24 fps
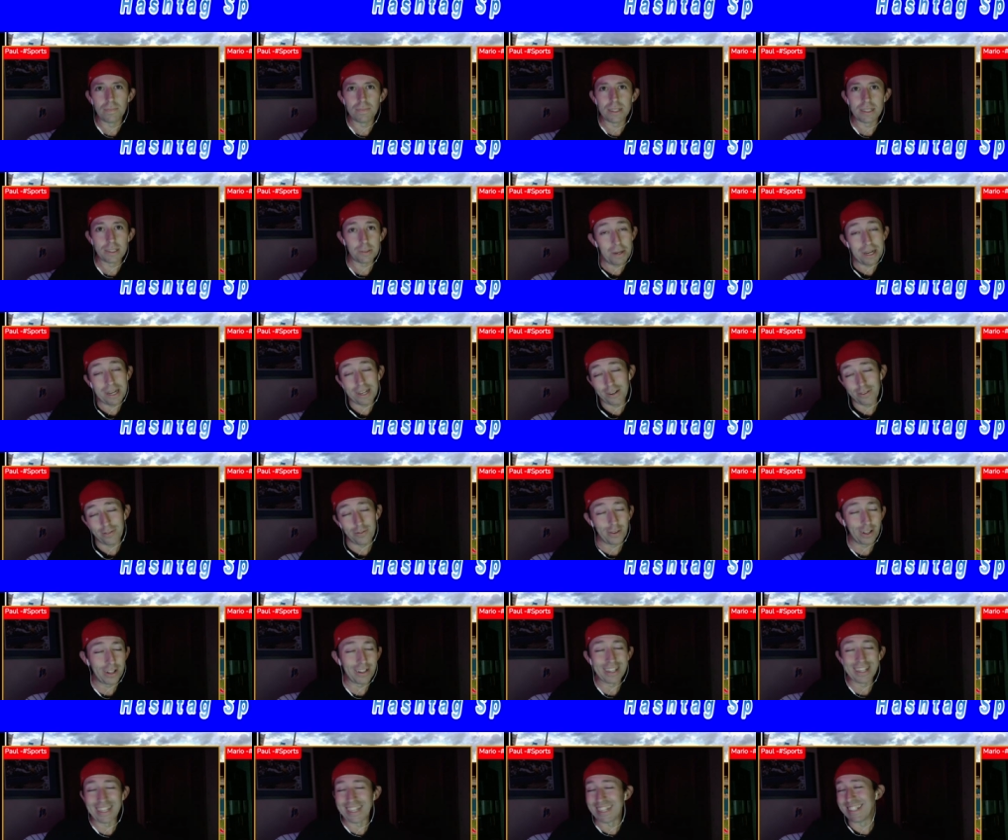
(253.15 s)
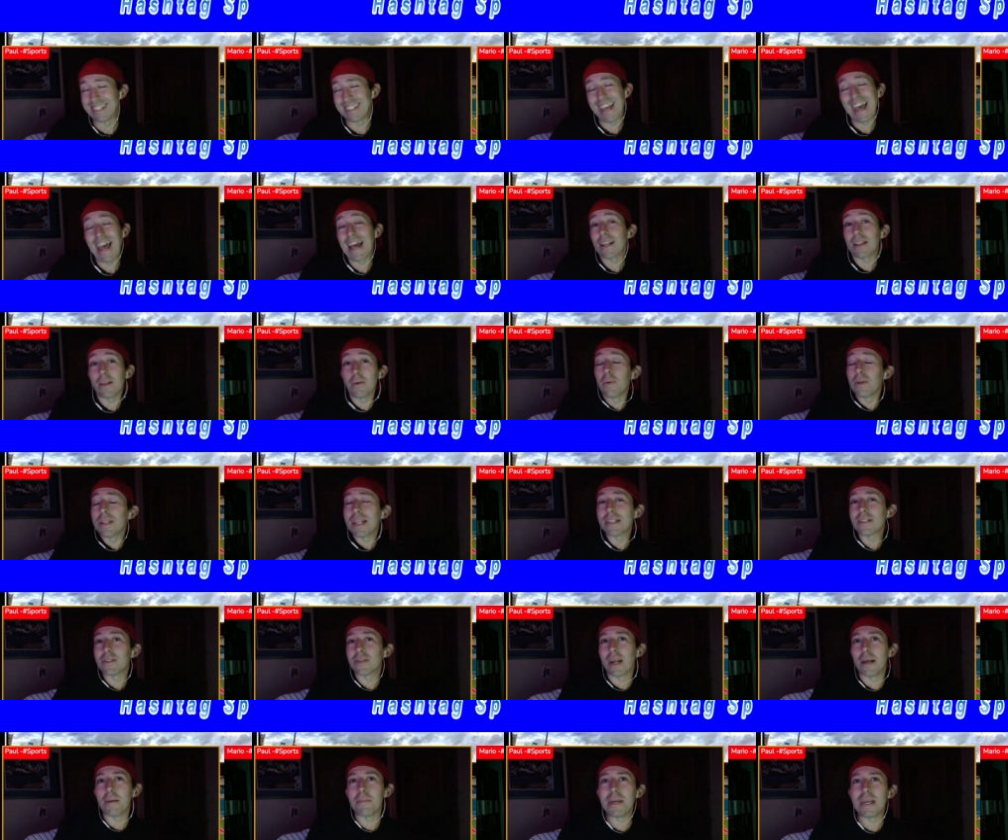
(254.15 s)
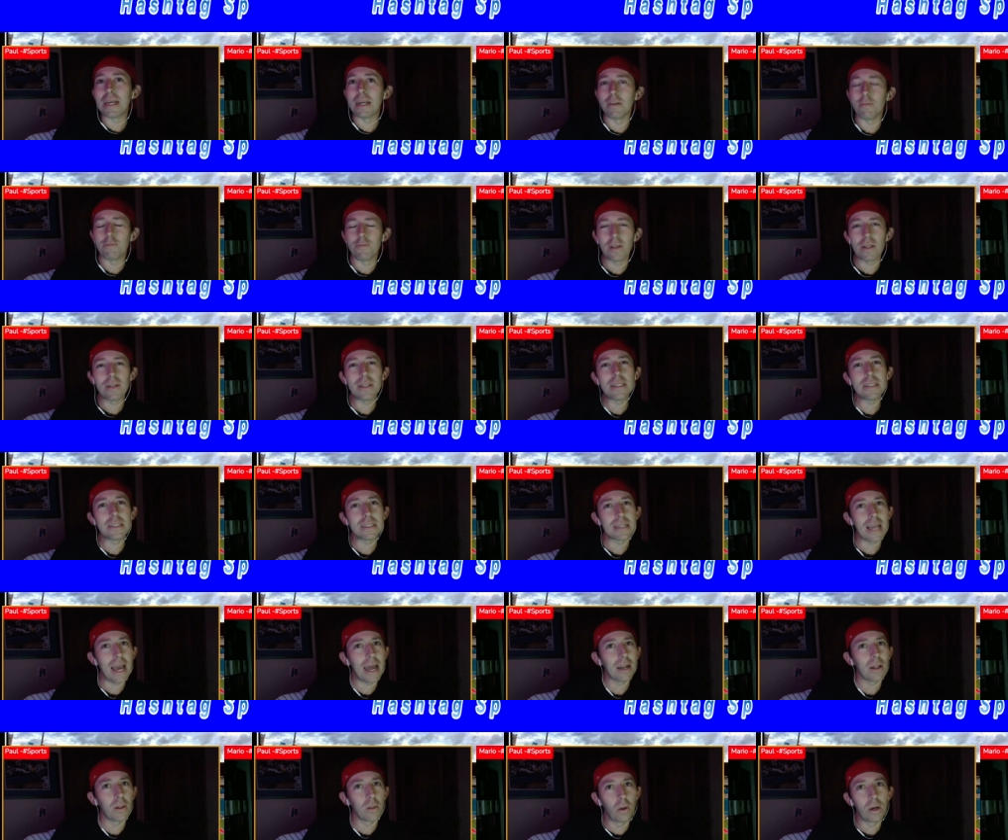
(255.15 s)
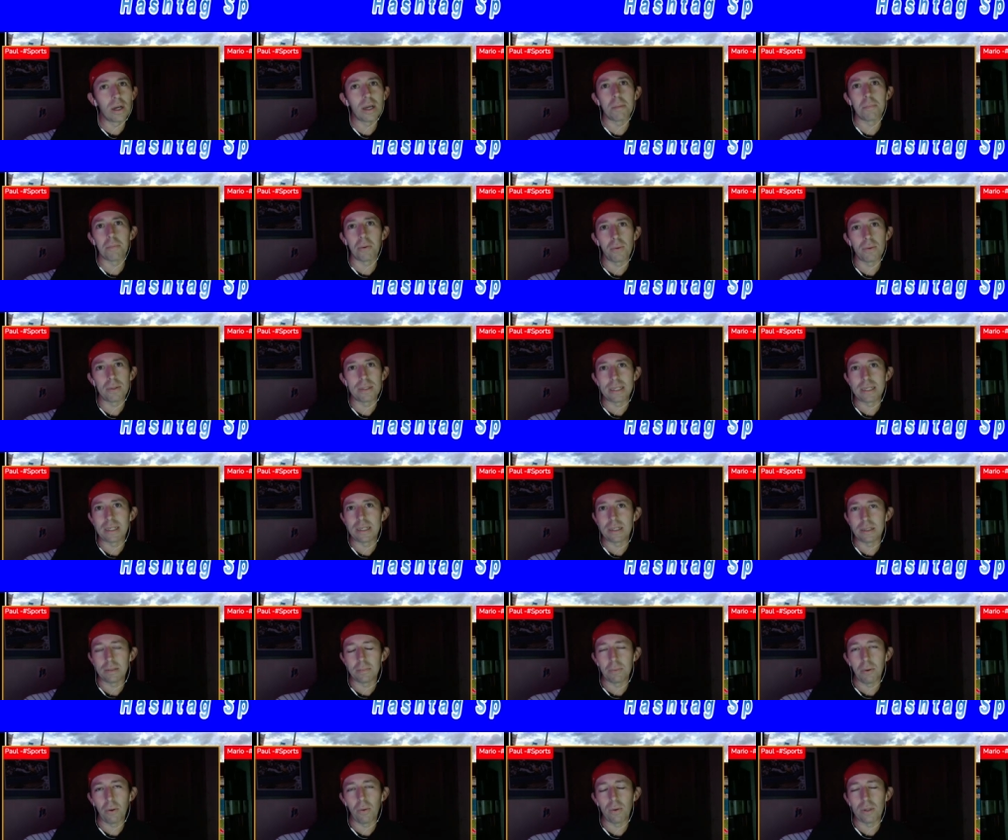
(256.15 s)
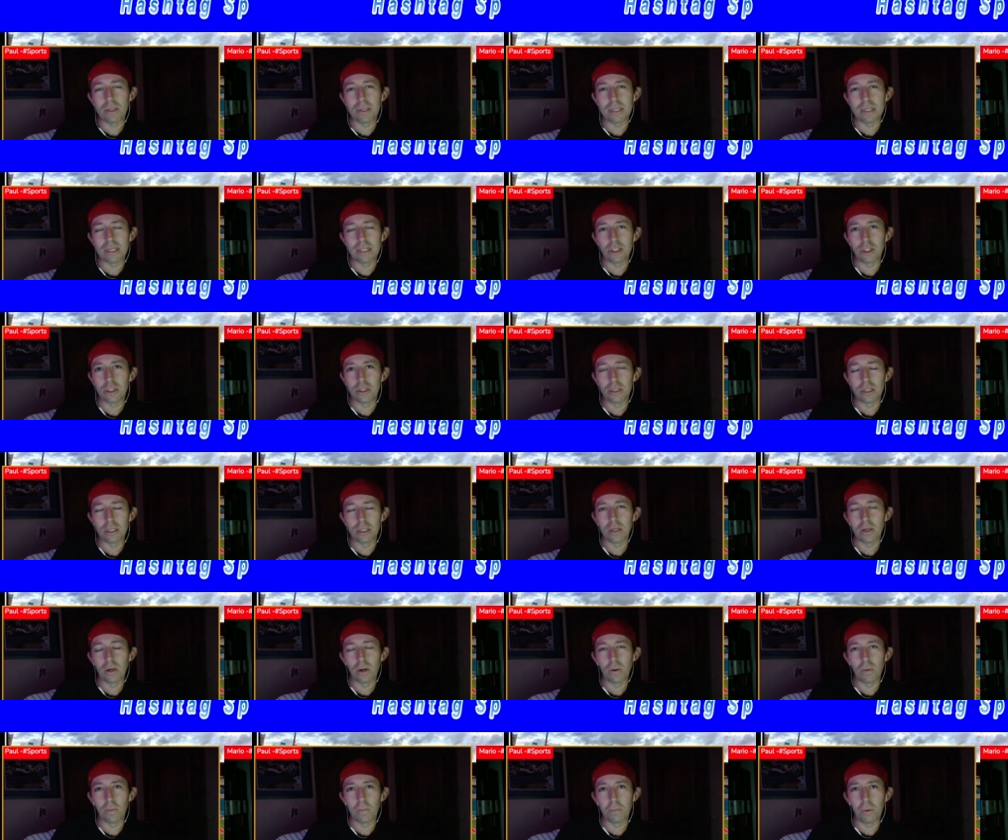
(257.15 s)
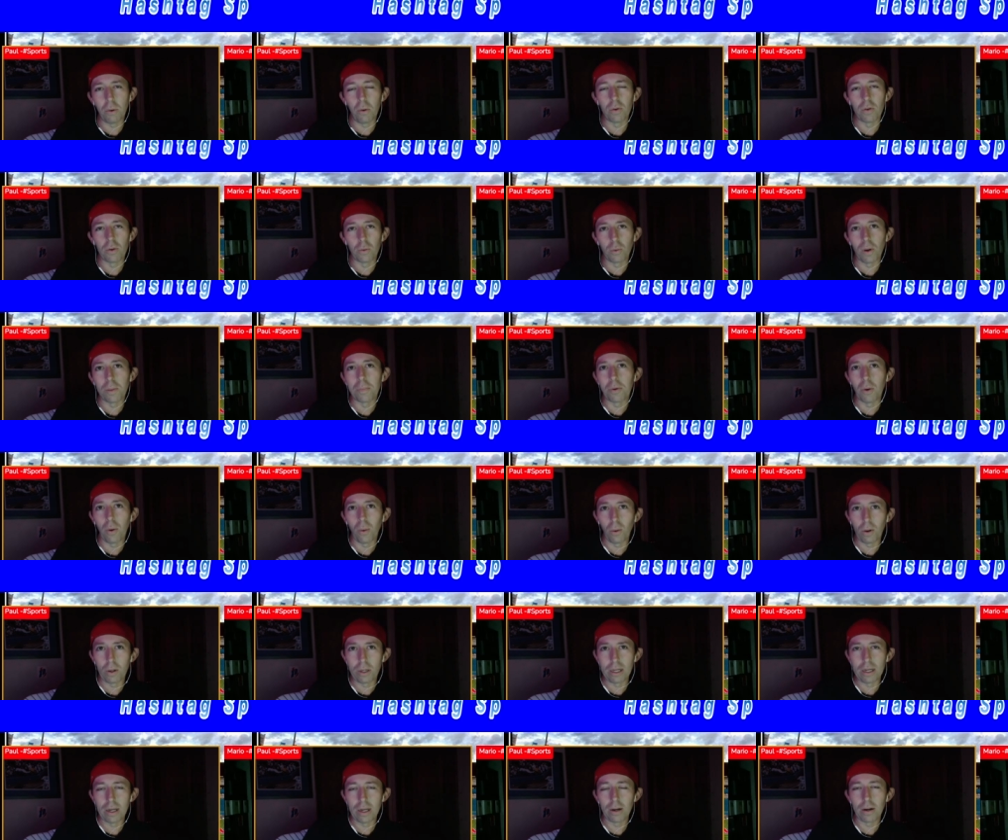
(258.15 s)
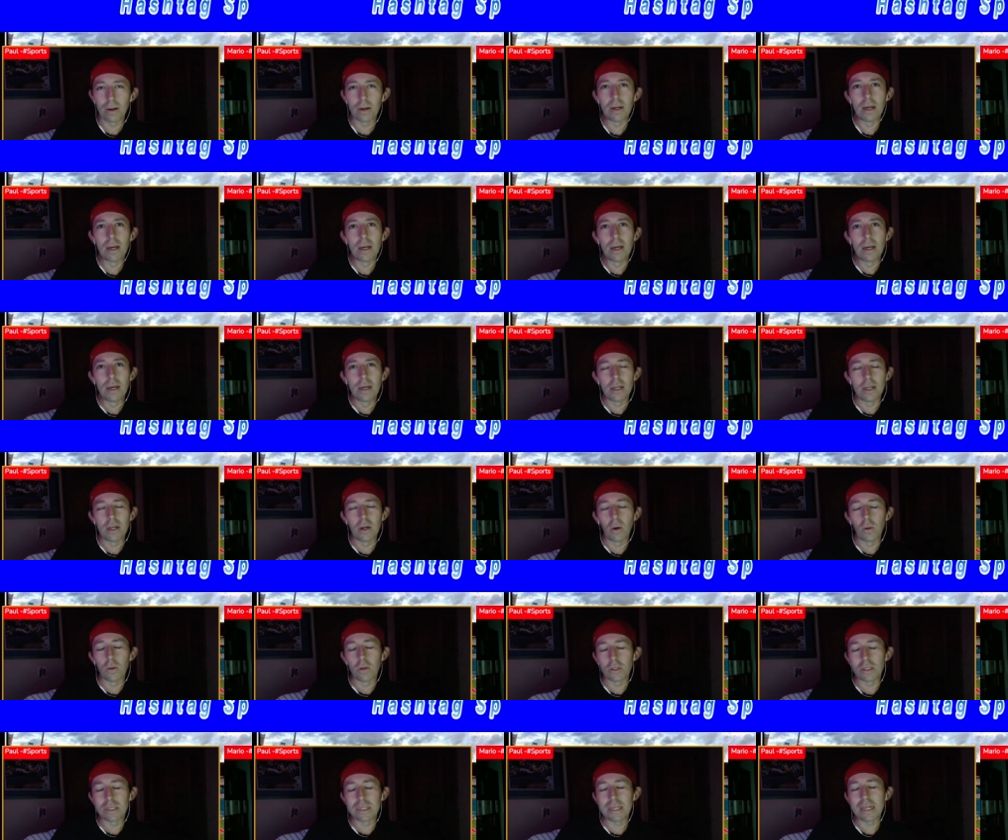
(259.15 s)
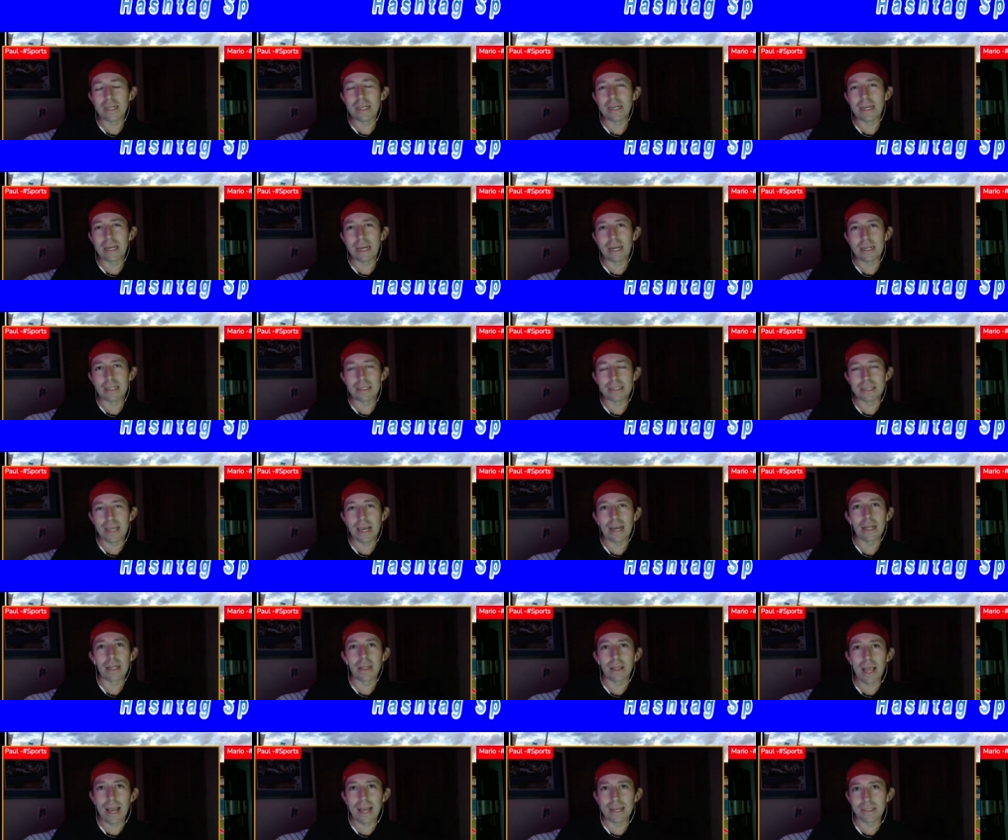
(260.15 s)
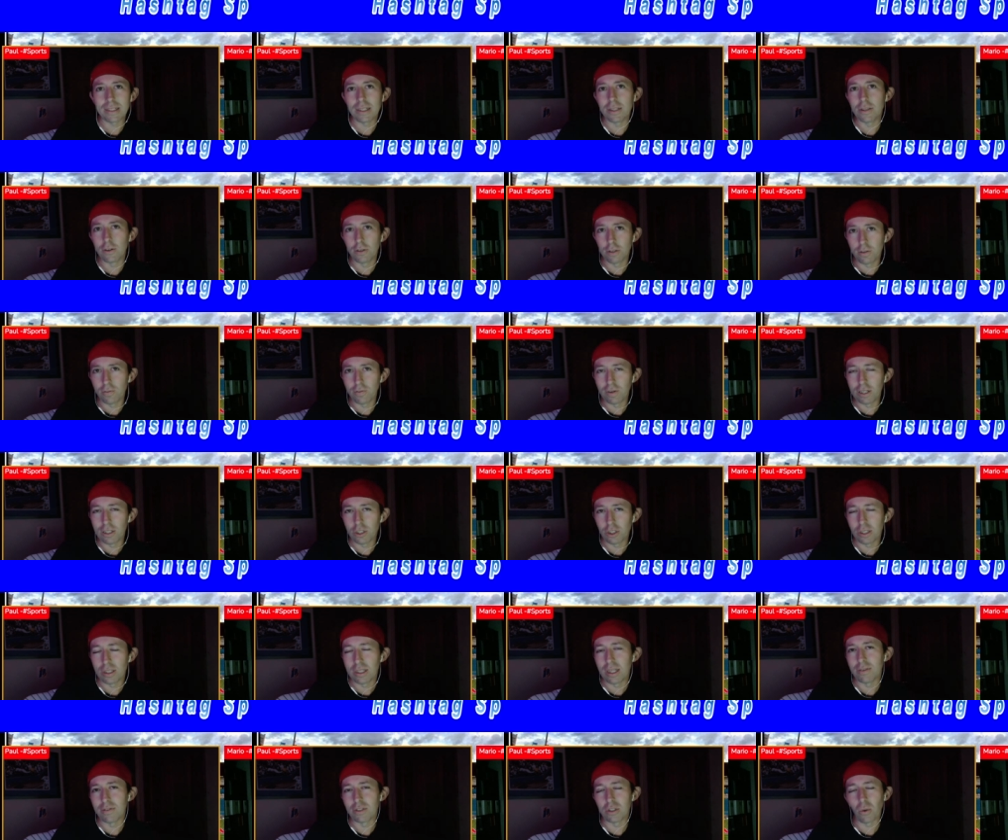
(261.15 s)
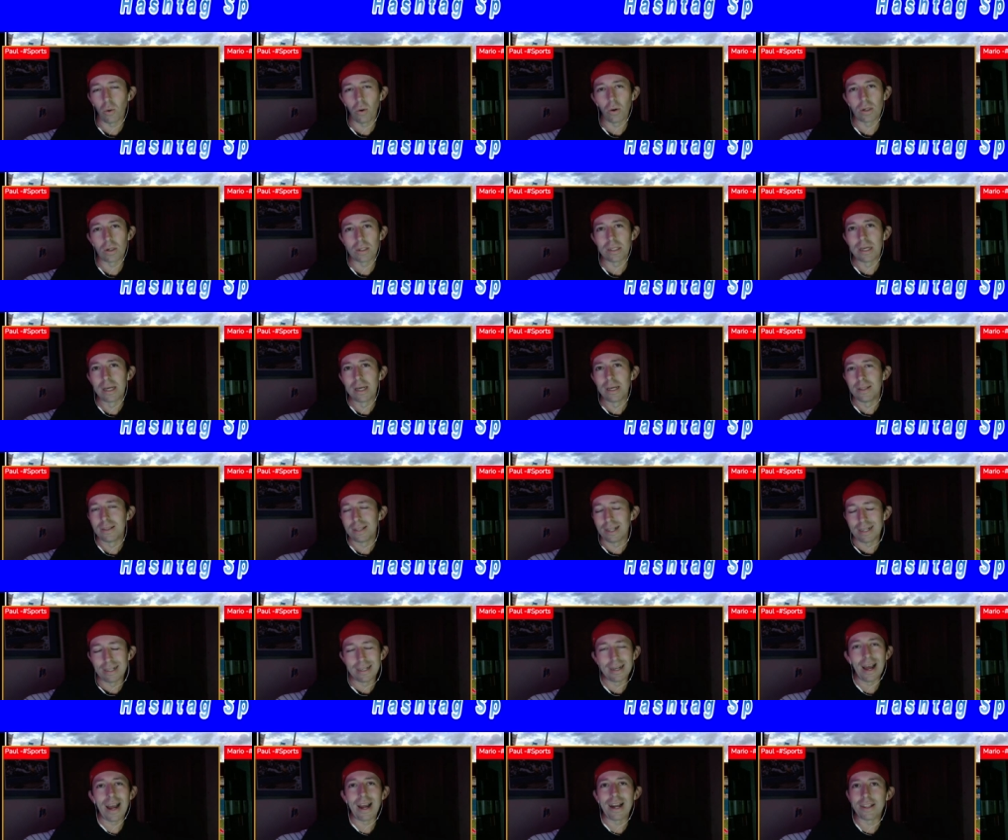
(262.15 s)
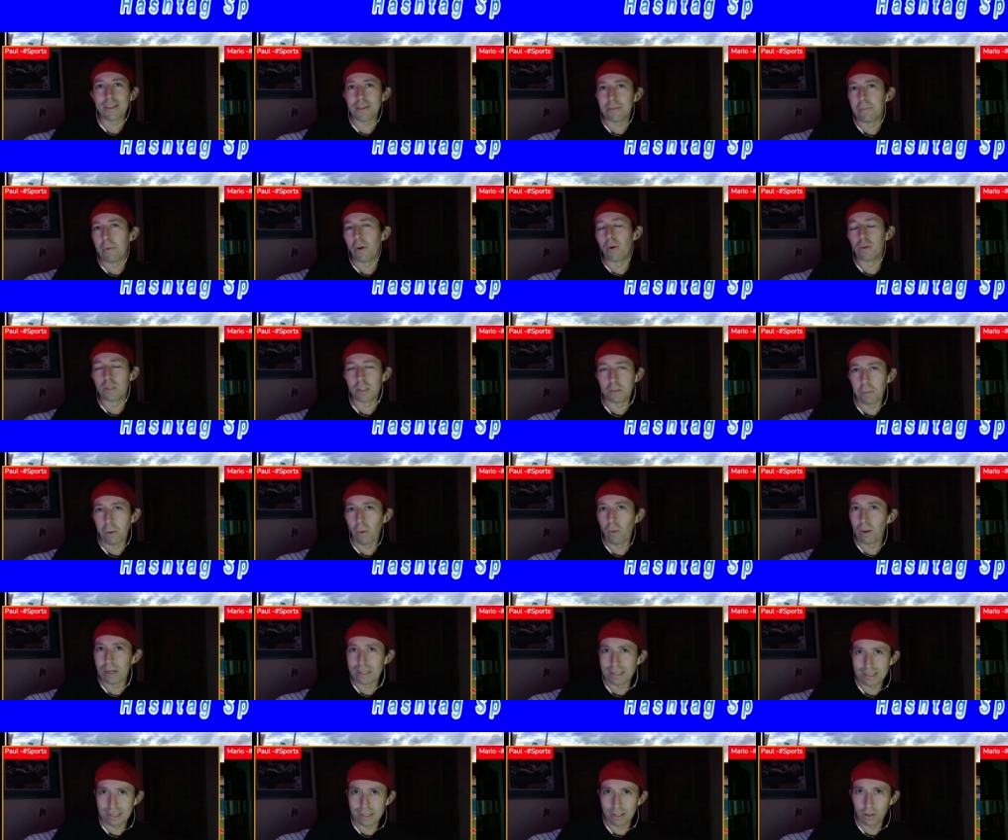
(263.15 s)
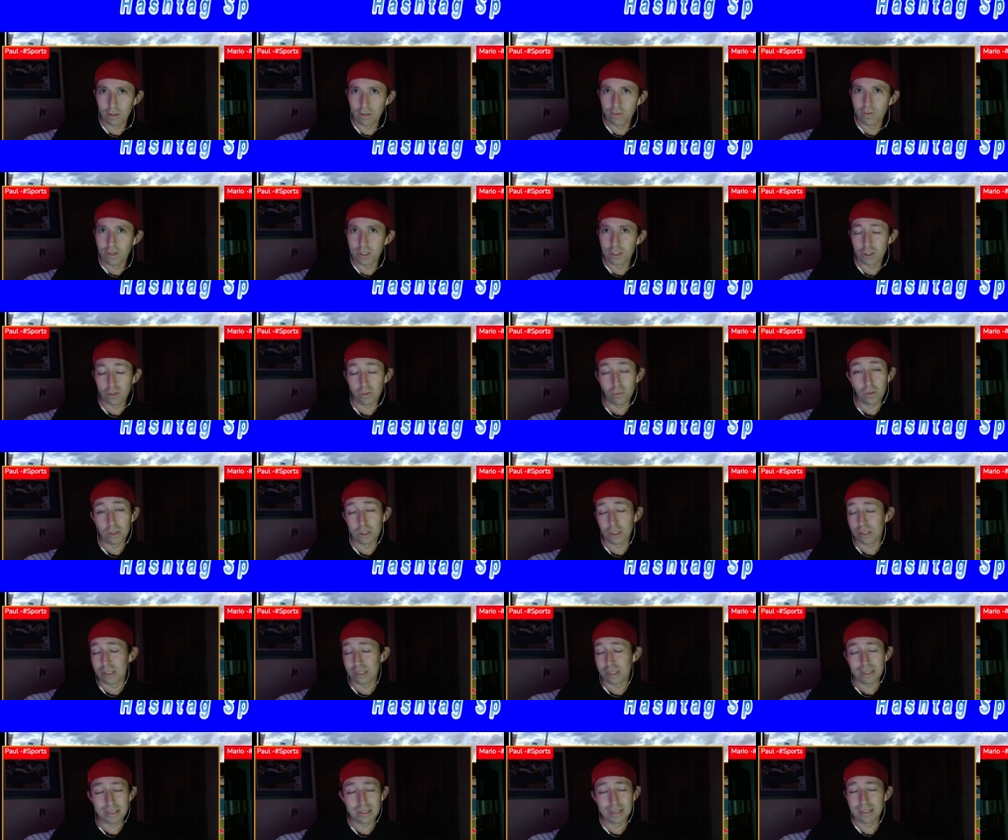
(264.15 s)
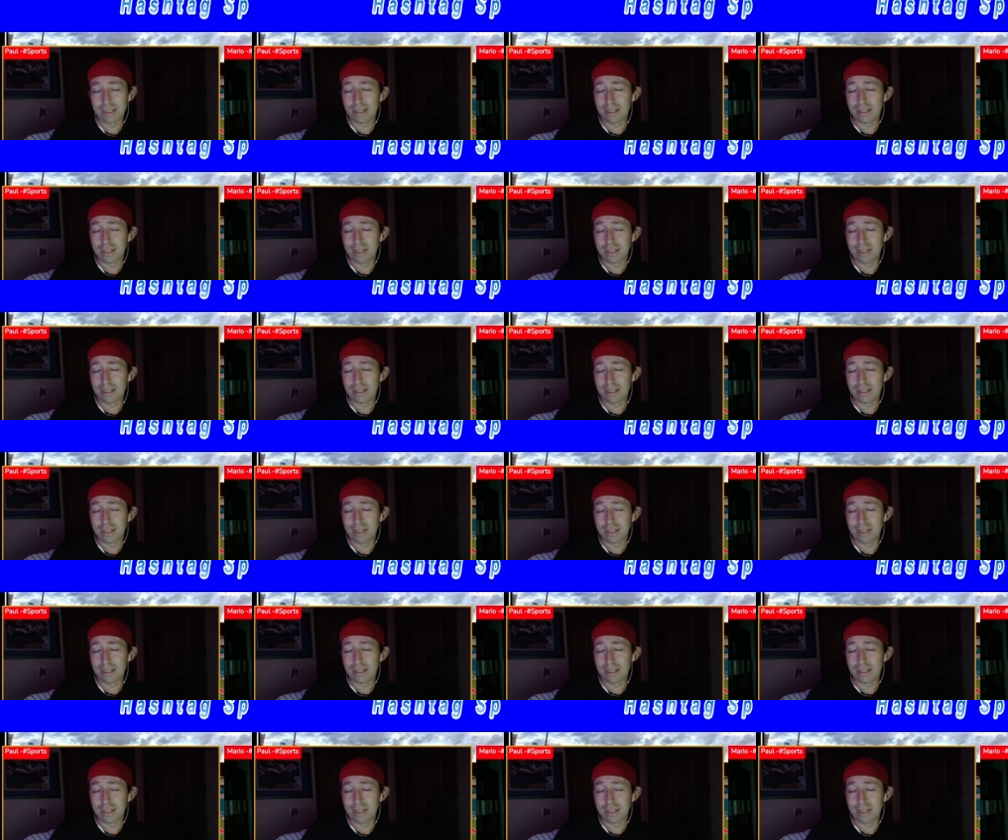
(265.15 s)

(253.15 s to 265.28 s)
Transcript: speaking of Philly, exactly. Well, that's what I mean. Philly's got to look at pulling the pulling the you know pulling the ripcord here. You know, they're sitting at second last in their division. They've scored the ninth most points in their division, which is